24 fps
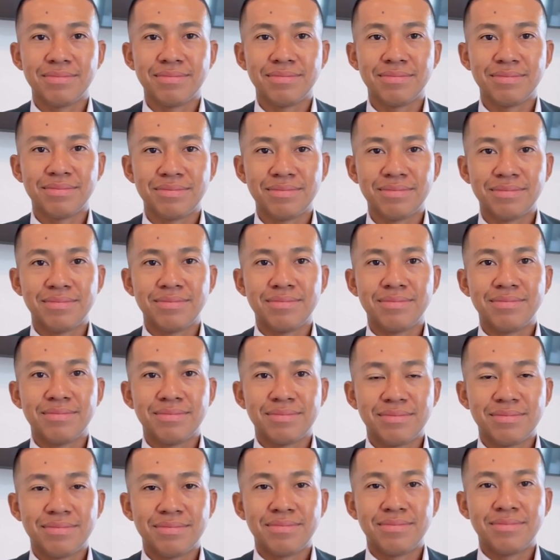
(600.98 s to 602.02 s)

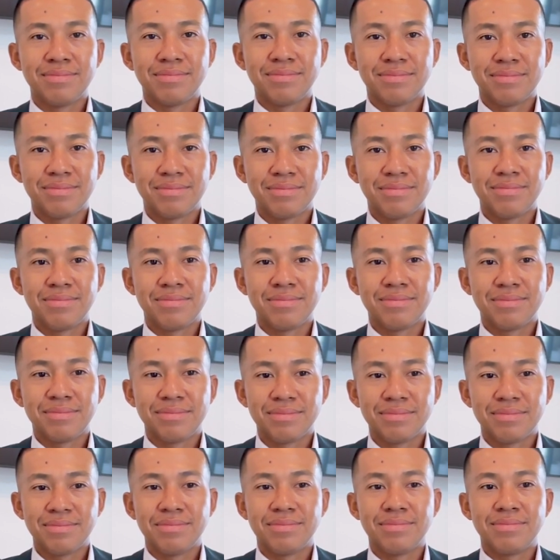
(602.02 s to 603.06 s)

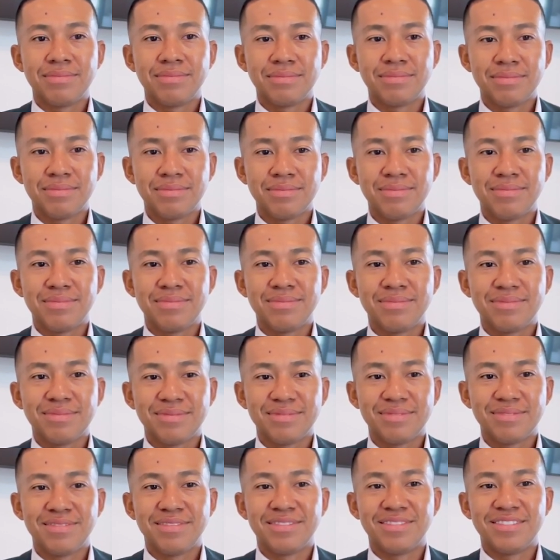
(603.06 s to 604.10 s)

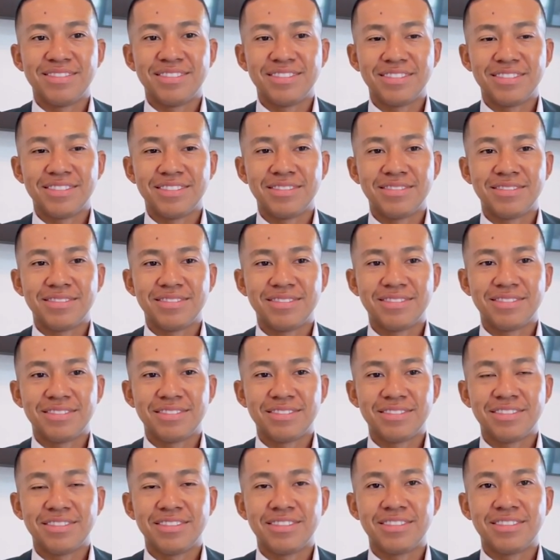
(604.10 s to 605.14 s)

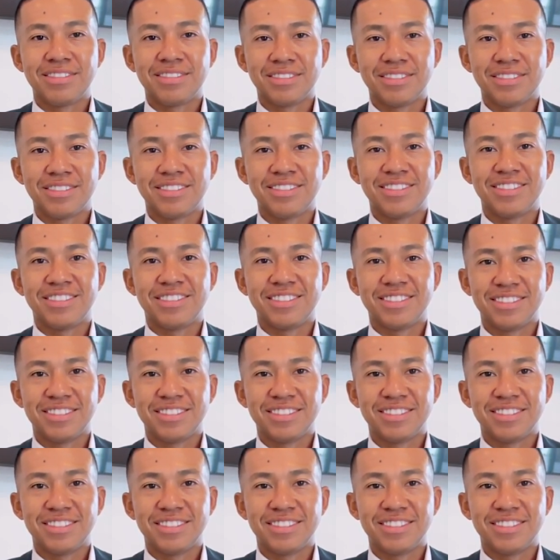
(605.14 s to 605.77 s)
This person isn't speaking.